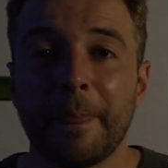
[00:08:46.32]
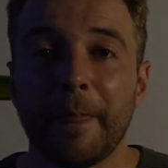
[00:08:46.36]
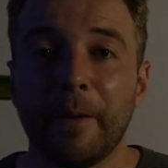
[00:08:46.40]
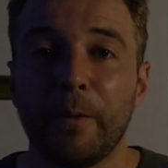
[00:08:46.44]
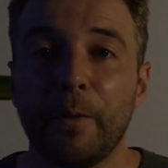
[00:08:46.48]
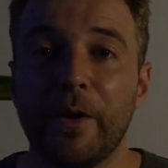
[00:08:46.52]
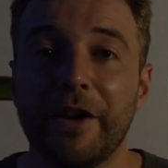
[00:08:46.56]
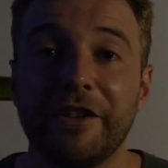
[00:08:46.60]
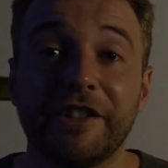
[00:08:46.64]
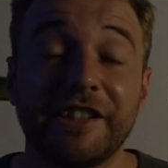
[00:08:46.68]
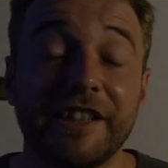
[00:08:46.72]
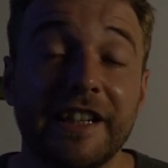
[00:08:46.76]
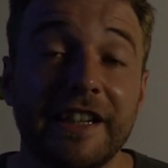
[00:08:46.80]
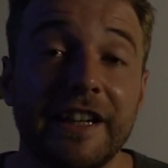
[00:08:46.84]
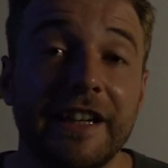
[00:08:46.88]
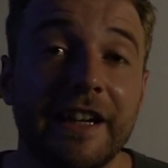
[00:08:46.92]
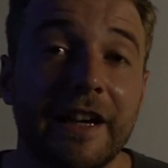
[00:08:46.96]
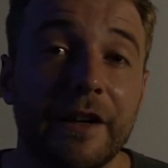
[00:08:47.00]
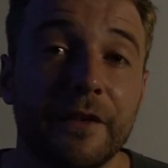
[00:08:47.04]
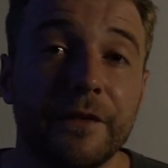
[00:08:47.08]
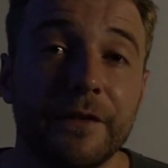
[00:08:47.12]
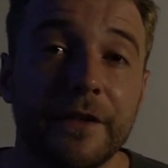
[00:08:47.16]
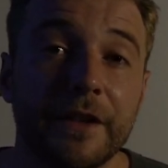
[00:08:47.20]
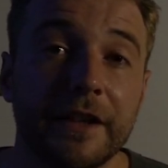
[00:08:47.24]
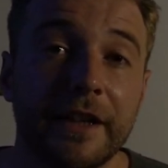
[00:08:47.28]
Whereas here,
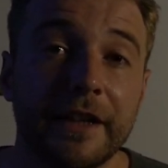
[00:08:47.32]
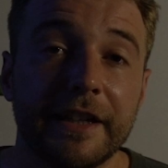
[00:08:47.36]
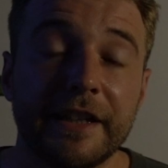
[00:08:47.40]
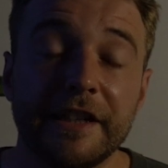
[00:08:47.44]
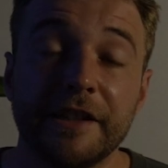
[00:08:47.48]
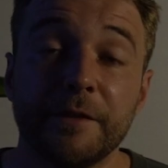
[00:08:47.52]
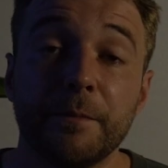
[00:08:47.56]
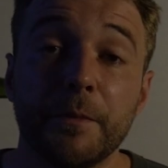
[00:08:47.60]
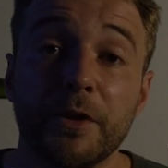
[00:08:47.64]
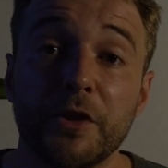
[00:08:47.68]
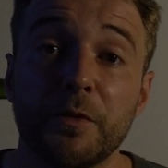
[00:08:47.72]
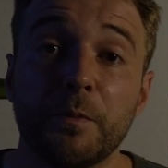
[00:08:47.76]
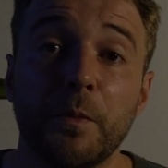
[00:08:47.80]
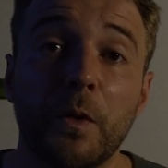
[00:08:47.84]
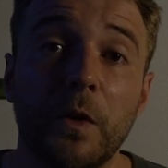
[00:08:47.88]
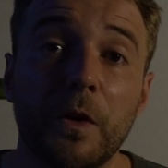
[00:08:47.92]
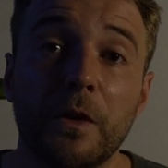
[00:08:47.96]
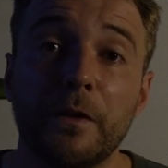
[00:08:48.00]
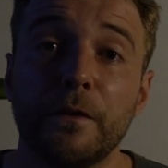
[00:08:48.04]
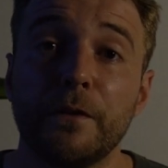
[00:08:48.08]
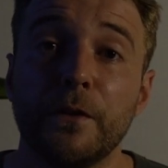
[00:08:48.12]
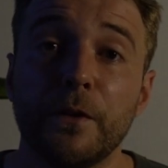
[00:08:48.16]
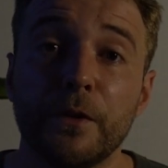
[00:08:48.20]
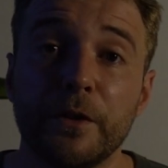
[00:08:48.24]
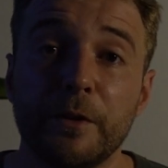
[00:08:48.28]
I feel like it's much
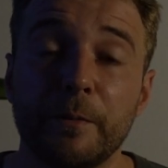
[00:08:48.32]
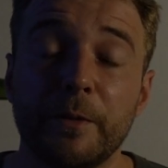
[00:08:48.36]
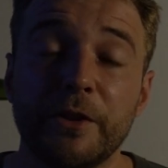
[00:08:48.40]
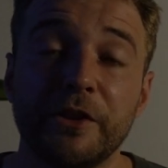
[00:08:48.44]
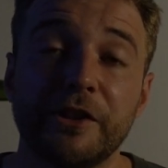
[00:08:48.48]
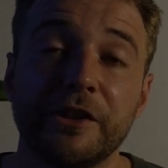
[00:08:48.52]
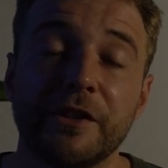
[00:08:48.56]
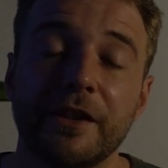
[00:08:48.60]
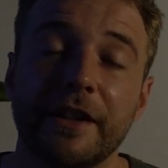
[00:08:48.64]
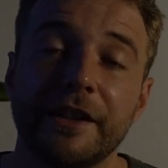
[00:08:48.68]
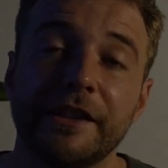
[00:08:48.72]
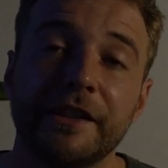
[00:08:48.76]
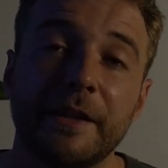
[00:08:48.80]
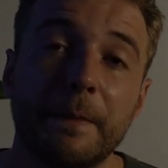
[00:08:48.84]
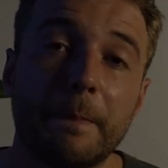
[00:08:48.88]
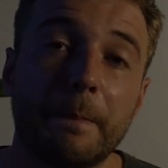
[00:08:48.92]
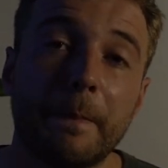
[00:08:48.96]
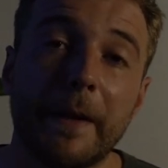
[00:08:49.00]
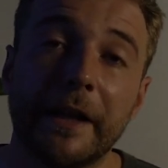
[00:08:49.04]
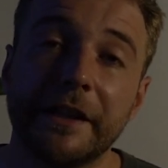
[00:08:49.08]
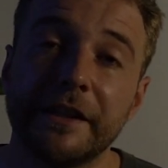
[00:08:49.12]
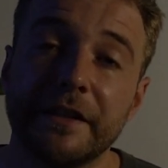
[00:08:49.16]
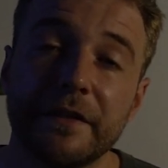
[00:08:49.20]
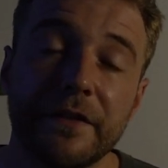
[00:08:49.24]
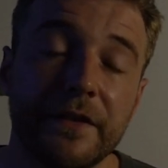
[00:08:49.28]
more affordable, so that's a
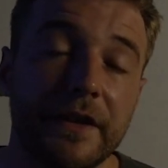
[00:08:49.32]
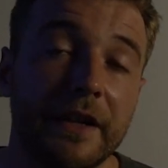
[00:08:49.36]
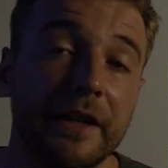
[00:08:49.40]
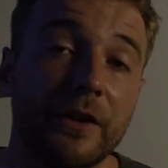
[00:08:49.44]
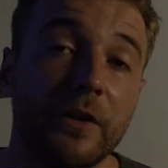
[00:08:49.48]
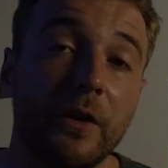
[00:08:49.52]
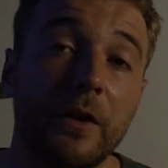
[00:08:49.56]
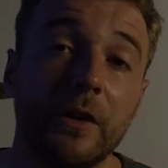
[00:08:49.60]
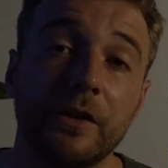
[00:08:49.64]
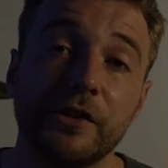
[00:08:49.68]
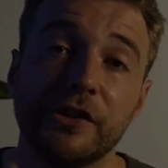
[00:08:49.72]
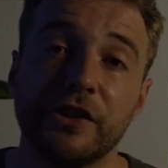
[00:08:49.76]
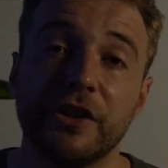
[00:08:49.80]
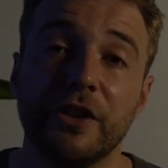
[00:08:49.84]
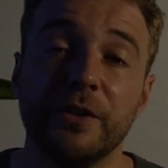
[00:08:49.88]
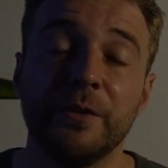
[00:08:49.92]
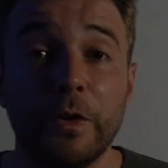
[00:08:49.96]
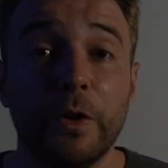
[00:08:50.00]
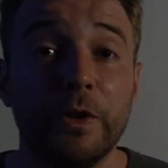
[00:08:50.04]
massive thing also.